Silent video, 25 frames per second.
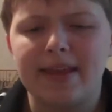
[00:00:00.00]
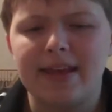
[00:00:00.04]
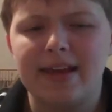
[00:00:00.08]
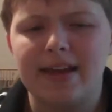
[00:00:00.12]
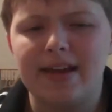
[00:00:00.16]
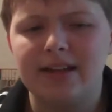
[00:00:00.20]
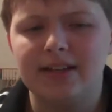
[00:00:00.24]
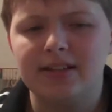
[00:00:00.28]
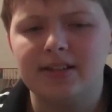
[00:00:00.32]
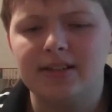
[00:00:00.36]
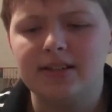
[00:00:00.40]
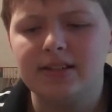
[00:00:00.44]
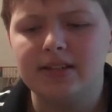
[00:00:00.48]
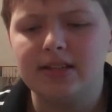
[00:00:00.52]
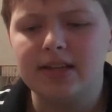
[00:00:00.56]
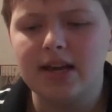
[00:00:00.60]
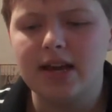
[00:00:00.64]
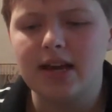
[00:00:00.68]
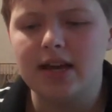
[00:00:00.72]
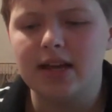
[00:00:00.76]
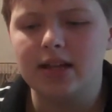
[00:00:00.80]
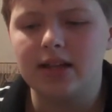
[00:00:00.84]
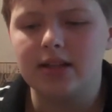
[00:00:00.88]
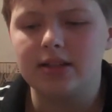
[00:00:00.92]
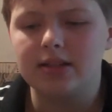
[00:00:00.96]
and yeah,
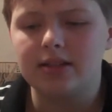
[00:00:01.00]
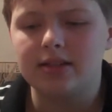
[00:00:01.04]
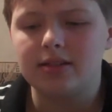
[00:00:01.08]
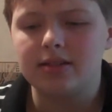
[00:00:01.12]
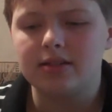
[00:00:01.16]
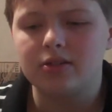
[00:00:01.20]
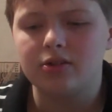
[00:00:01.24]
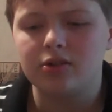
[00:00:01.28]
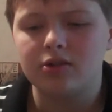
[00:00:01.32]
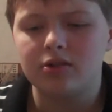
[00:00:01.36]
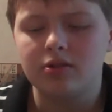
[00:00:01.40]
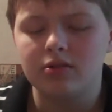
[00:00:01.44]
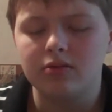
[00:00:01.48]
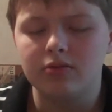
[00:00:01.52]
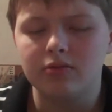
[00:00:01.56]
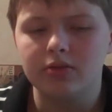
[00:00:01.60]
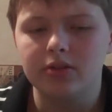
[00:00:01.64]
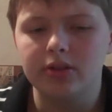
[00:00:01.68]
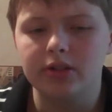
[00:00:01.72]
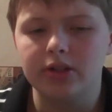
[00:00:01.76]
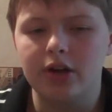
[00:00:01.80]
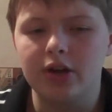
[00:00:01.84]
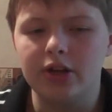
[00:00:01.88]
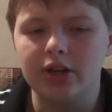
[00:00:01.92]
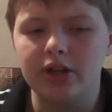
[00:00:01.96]
that's
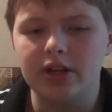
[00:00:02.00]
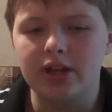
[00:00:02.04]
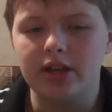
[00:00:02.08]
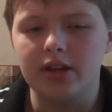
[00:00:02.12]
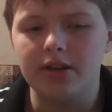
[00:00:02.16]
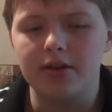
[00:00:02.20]
really all you need